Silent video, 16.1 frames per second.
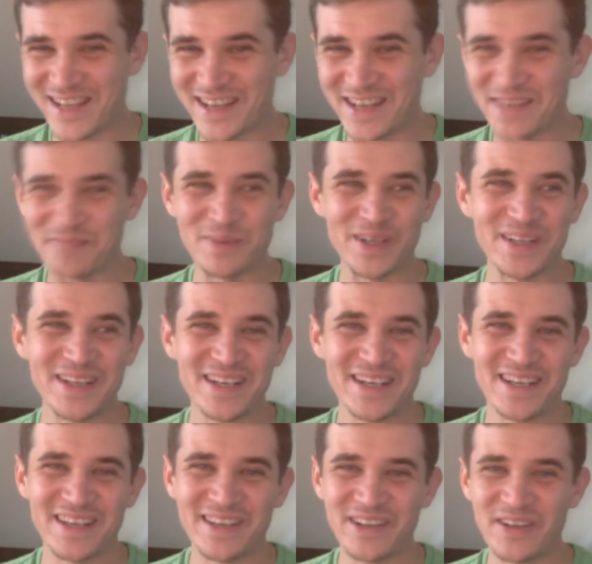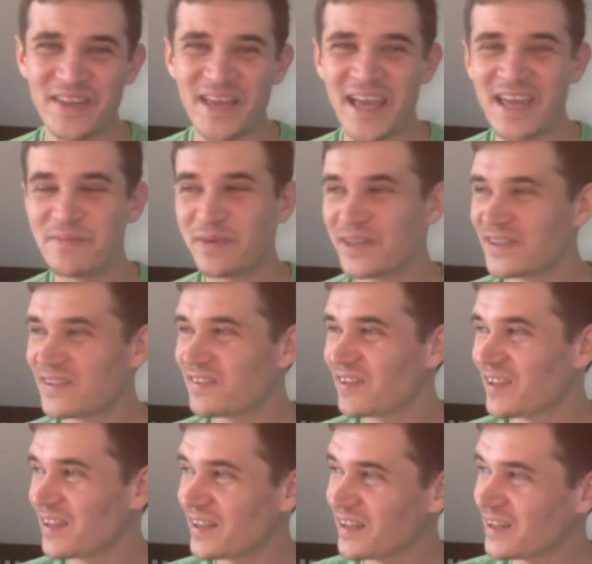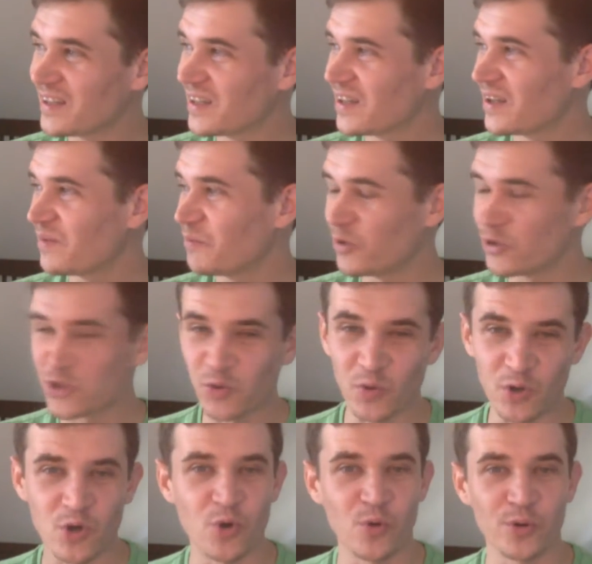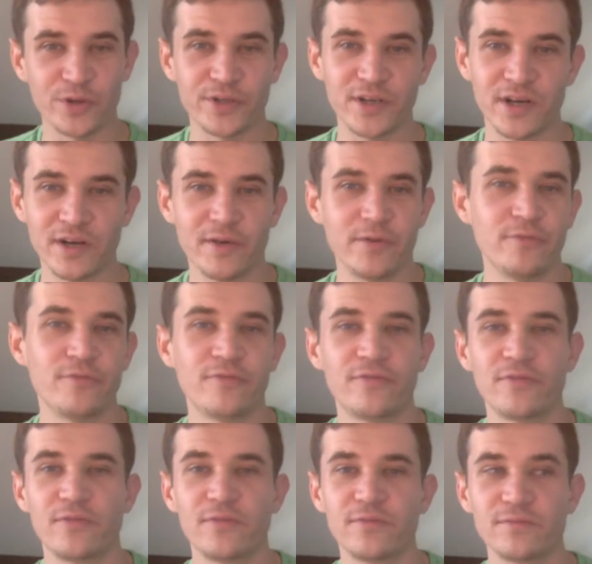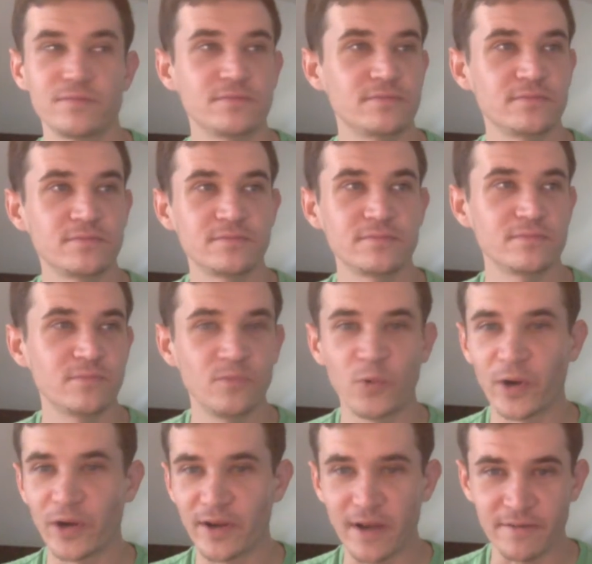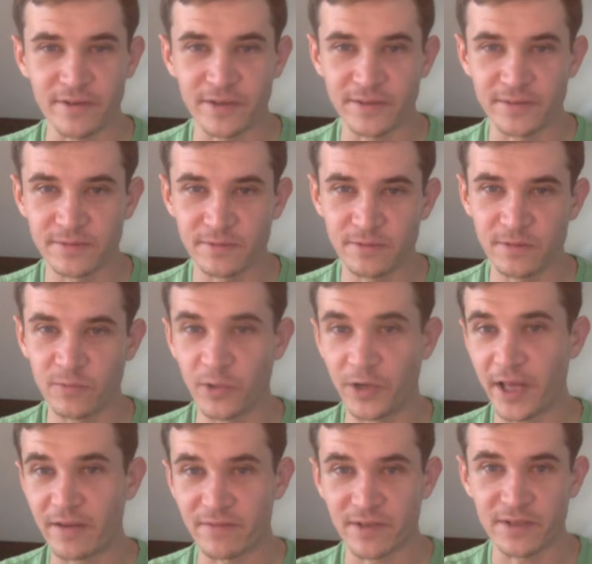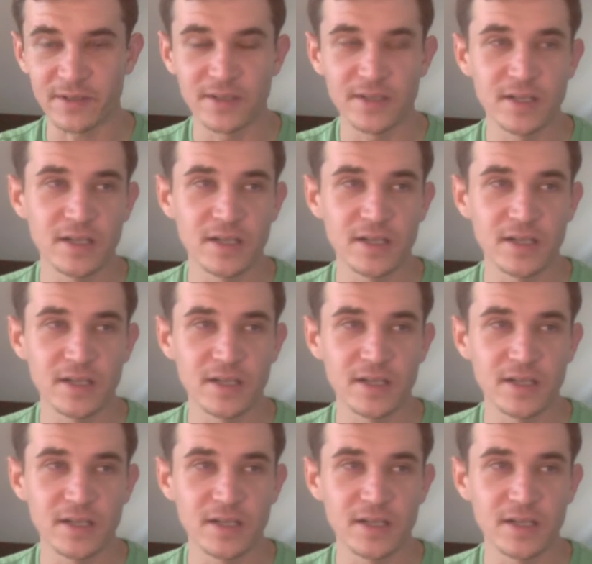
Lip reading: in them, but, you know, the ABC Mutual Court of wherever, whatever.